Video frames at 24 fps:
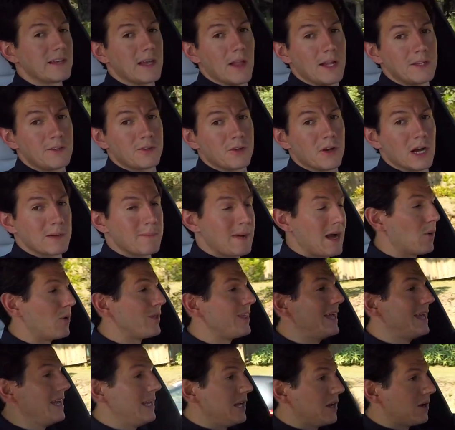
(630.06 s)
I like to talk about
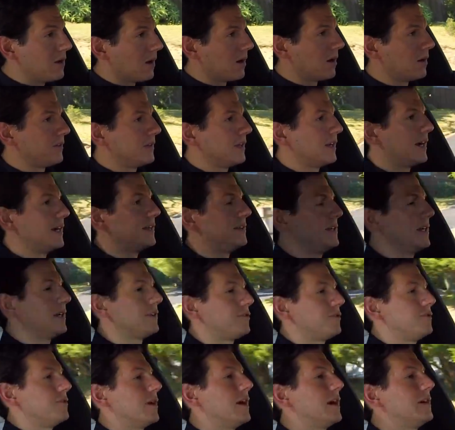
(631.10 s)
with any car that I
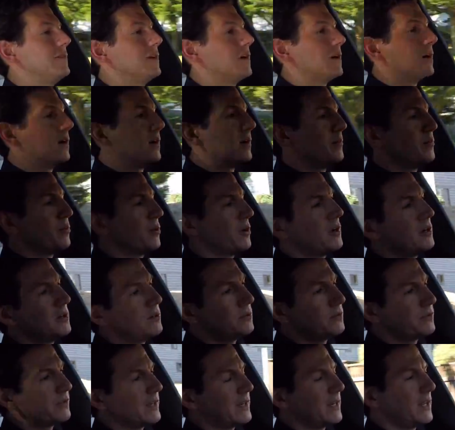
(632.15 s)
test drive are
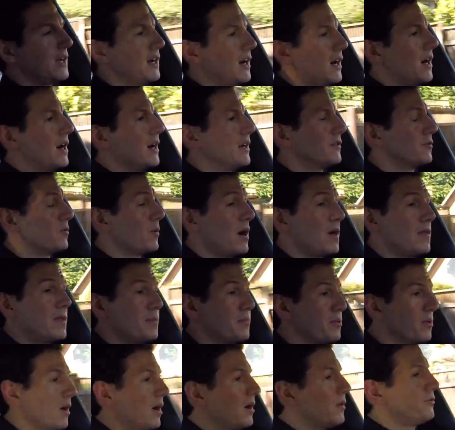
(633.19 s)
pros and cons. Well, the
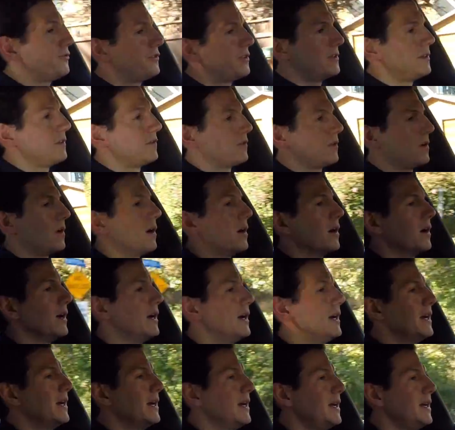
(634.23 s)
pros to this car
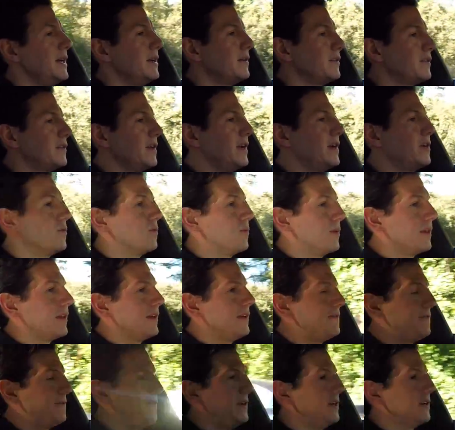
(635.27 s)
is it
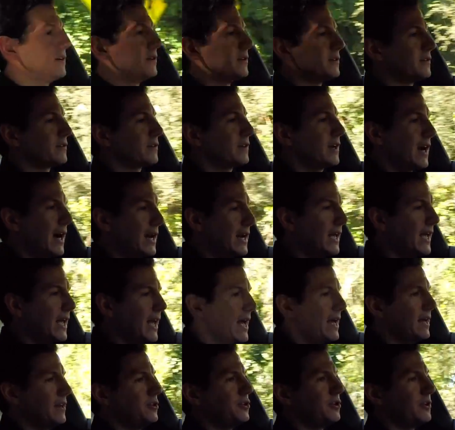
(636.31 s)
really feels cutting
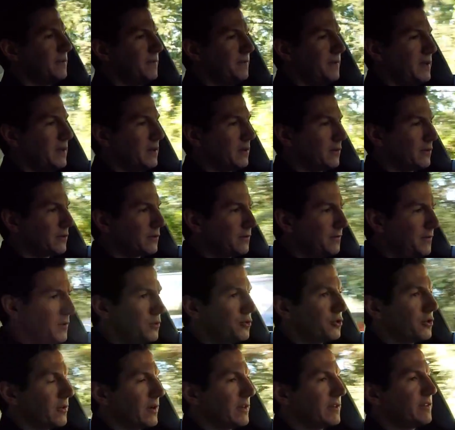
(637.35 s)
edge. It feels
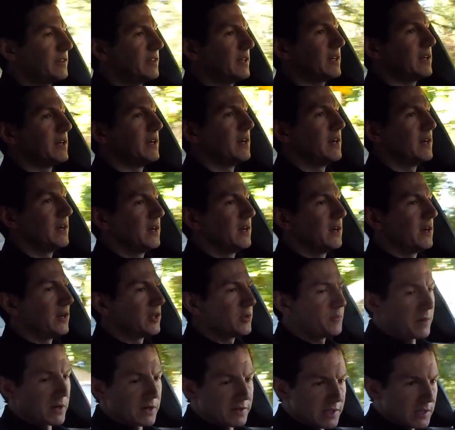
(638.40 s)
futuristic.
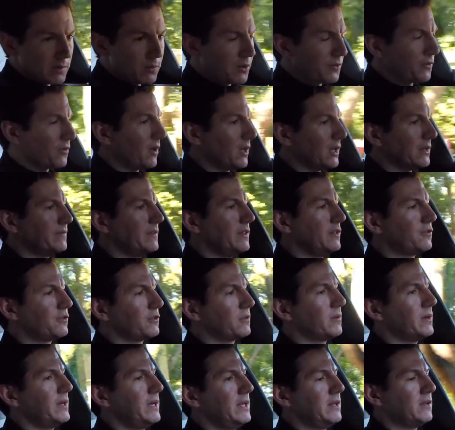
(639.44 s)
especially with all of these
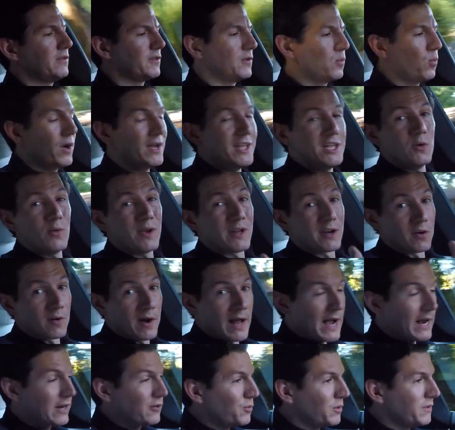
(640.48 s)
screens, the way you
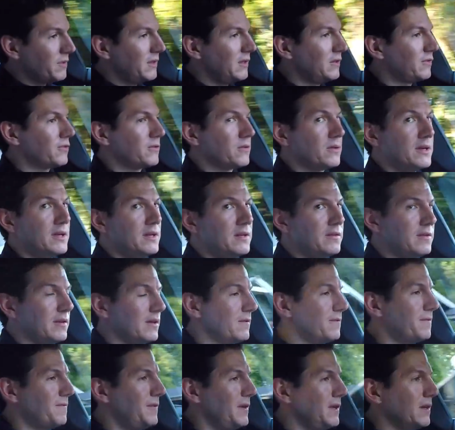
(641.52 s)
interact with these screens.
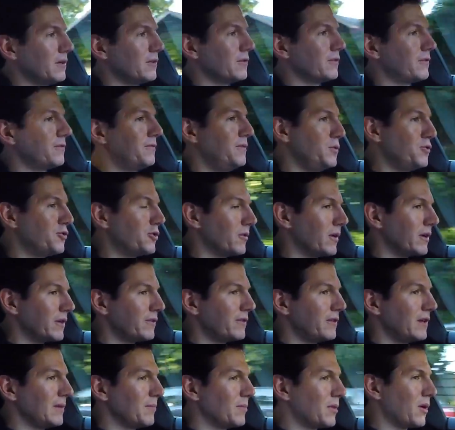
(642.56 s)
It feels
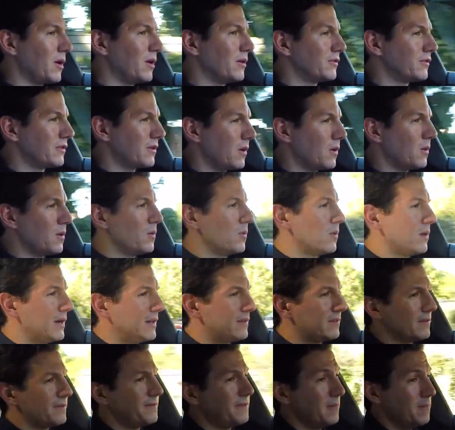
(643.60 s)
futuristic, but also
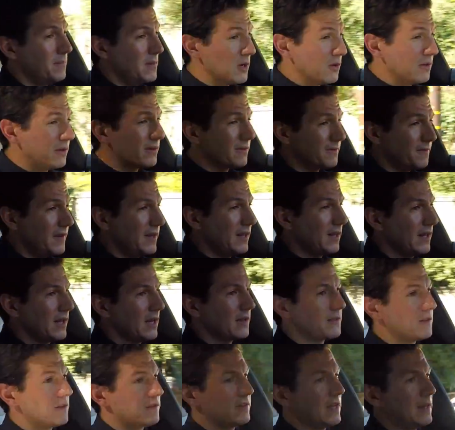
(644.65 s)
it's a familiar feeling
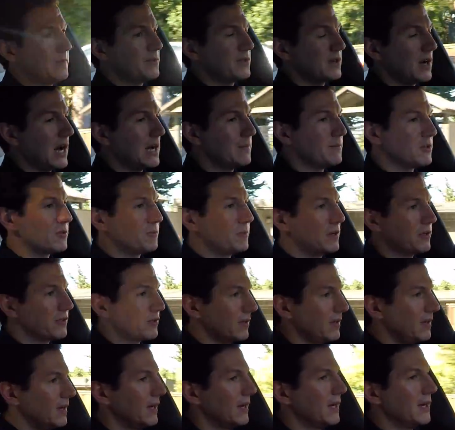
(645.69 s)
at the same time,
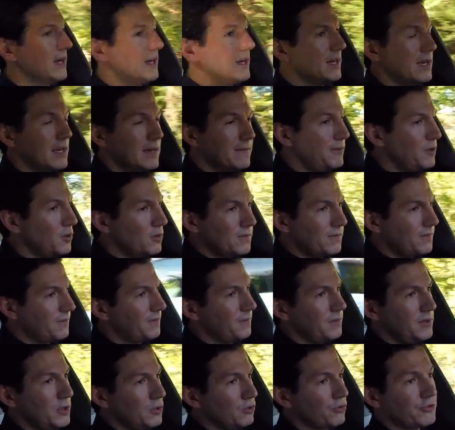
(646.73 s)
especially if
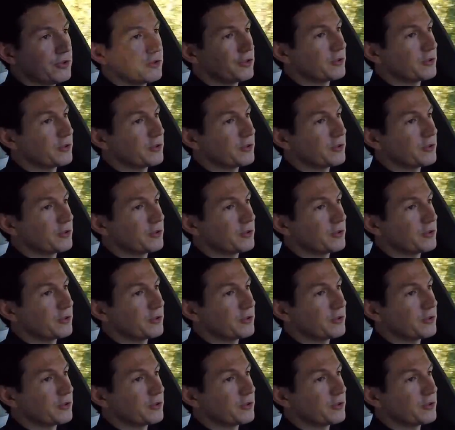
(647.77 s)
you've used a